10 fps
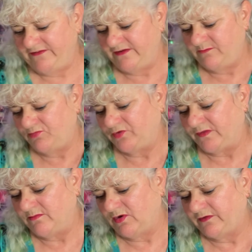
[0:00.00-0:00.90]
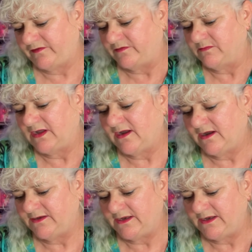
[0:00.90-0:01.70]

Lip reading: did put them on some card.